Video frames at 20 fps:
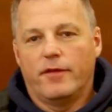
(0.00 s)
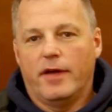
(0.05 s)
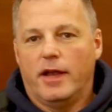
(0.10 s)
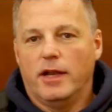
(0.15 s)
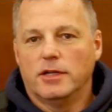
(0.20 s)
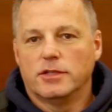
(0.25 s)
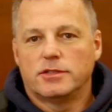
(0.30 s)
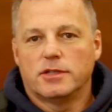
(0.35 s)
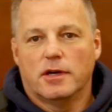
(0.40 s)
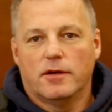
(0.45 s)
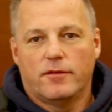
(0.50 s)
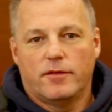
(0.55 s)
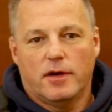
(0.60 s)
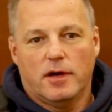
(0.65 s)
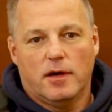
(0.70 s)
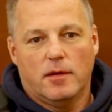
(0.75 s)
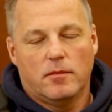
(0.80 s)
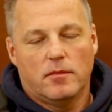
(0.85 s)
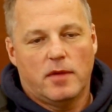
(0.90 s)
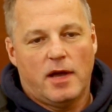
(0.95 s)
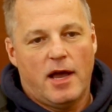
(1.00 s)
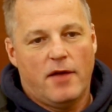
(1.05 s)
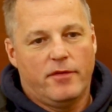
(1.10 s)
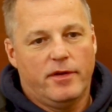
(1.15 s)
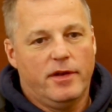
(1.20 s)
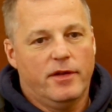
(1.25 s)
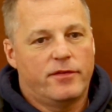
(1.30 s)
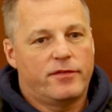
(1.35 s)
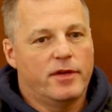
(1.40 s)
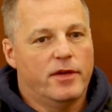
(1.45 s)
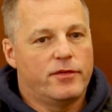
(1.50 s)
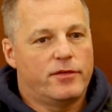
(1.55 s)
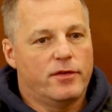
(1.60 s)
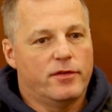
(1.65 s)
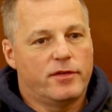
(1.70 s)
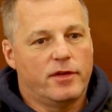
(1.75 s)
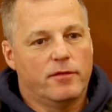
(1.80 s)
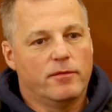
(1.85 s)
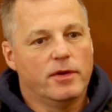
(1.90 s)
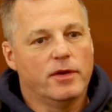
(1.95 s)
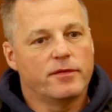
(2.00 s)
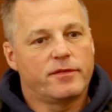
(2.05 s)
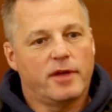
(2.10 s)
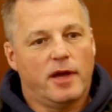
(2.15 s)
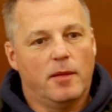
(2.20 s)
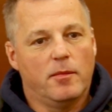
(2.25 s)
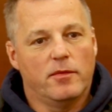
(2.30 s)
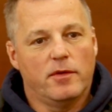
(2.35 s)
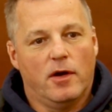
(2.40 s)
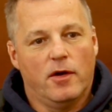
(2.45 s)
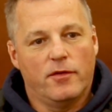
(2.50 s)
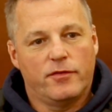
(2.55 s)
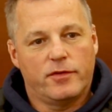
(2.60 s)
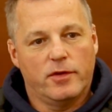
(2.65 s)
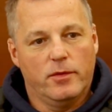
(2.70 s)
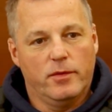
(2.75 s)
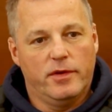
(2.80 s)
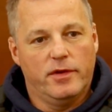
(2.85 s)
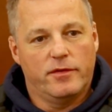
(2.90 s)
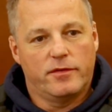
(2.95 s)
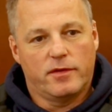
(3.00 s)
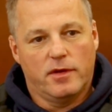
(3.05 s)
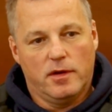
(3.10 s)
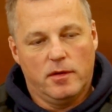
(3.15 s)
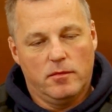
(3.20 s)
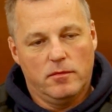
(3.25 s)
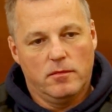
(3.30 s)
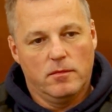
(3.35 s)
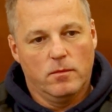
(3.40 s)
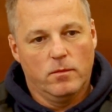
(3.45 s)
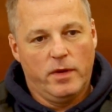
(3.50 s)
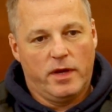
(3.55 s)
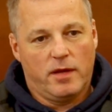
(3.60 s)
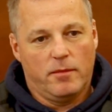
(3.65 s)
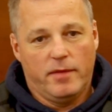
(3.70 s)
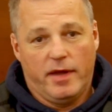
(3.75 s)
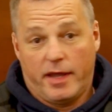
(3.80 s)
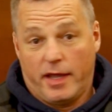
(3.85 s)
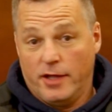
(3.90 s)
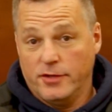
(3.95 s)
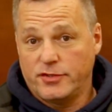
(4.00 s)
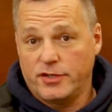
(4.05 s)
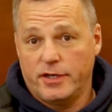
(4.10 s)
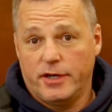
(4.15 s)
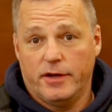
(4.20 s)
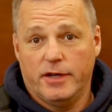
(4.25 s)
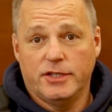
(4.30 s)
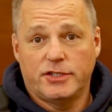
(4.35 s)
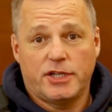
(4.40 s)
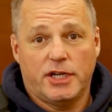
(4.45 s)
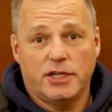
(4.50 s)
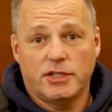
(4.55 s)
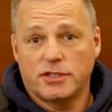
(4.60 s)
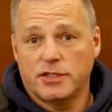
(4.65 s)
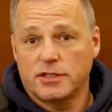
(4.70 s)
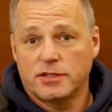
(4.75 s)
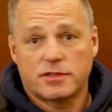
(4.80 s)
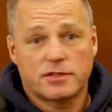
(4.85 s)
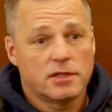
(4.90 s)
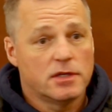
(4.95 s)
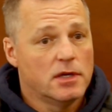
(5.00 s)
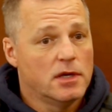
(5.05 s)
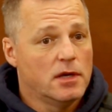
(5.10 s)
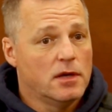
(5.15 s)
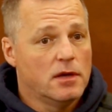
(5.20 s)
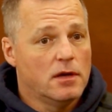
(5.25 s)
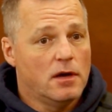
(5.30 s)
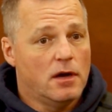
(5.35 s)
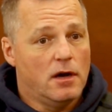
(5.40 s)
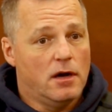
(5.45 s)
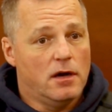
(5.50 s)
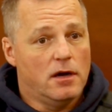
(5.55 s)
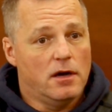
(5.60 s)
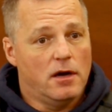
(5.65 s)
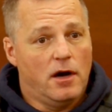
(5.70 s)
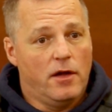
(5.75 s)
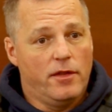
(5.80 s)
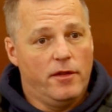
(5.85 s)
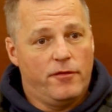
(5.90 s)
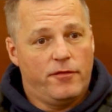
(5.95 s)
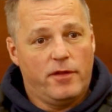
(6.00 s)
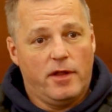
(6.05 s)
advantage of uh, um, having the sensors in real time also is um, we can make engineering changes uh, on the